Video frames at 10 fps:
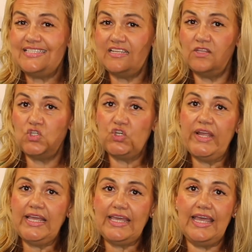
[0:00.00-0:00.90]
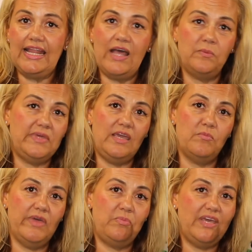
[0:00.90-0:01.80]
did the trick. It helped
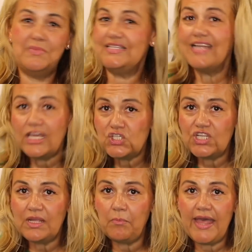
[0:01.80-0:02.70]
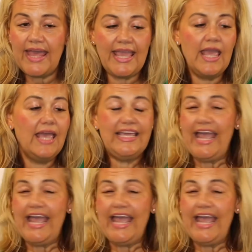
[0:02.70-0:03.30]
keep my pigmentation at bay.